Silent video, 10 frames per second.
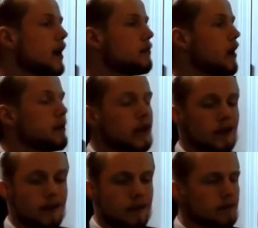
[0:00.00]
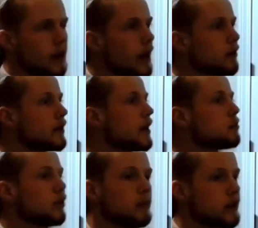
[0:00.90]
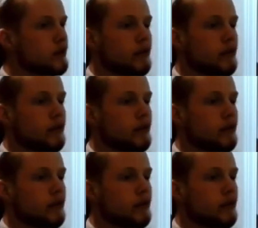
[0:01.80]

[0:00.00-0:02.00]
I mean, I haven't really put much